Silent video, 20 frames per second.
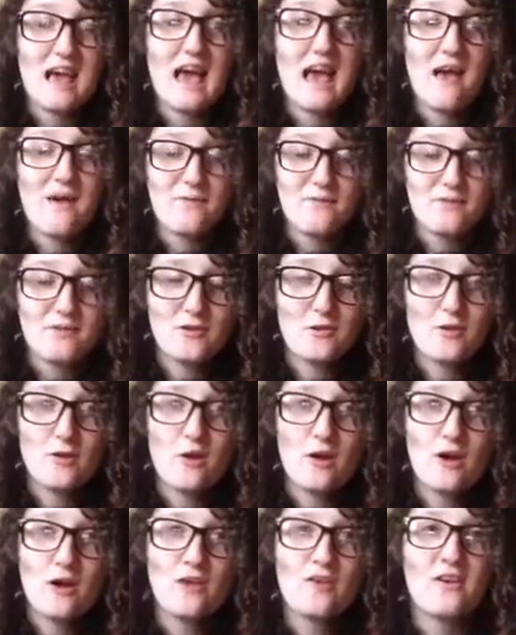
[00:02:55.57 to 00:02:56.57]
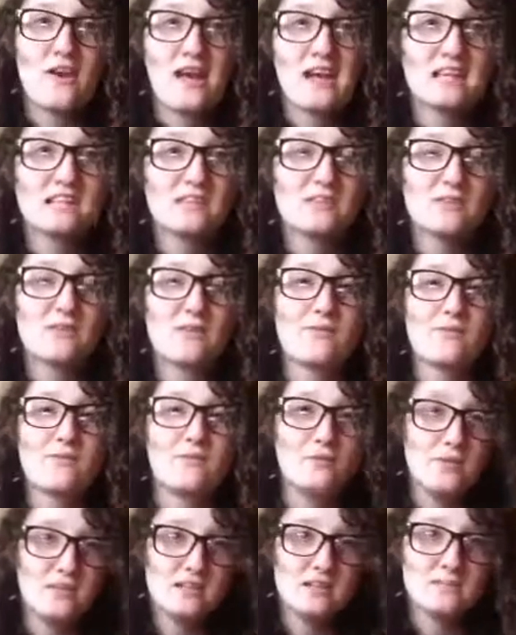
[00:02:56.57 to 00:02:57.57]
If you're less of a
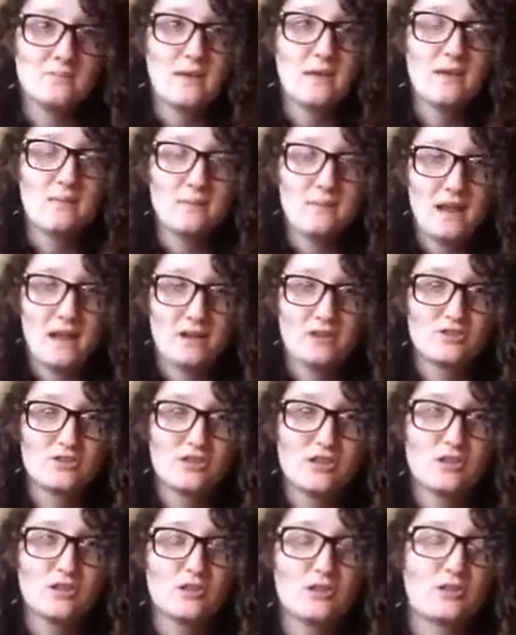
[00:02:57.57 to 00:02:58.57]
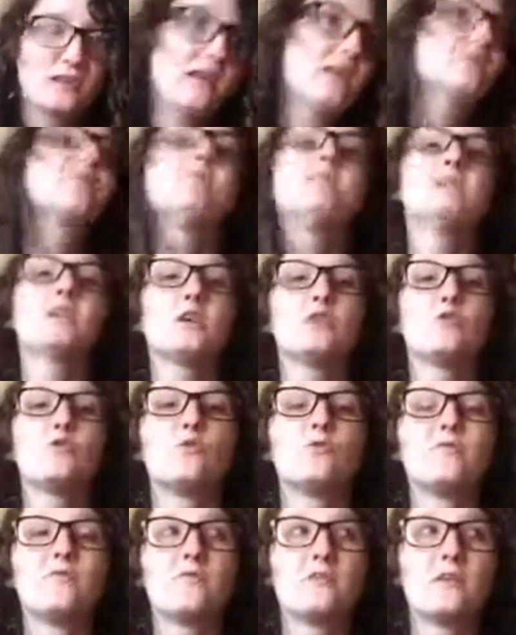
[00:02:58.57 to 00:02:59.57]
fruity smelling person, definitely
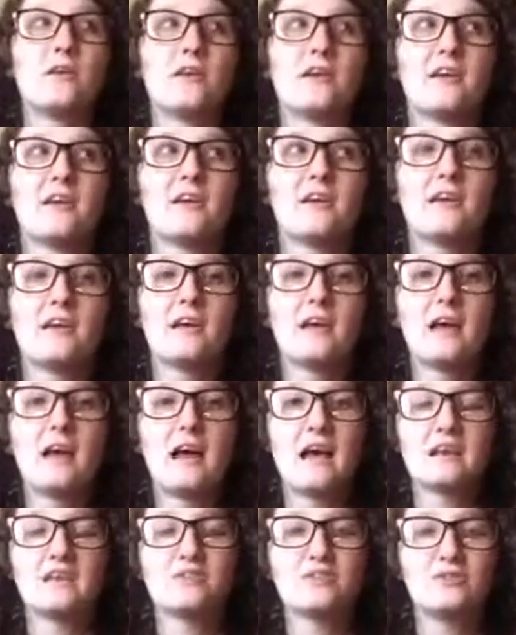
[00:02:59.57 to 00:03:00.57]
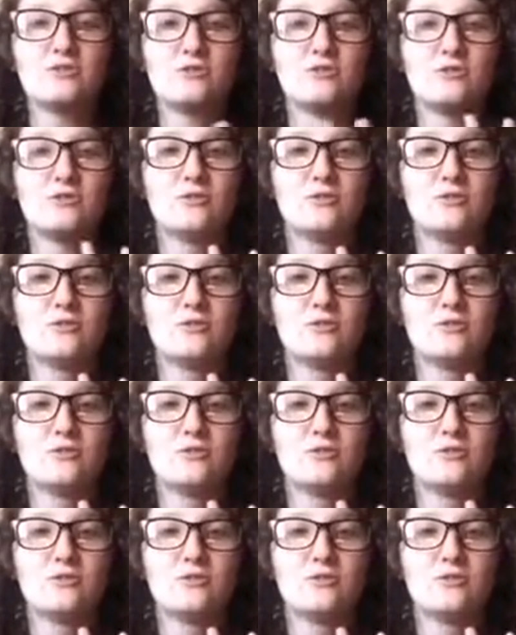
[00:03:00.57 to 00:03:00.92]
go for the bath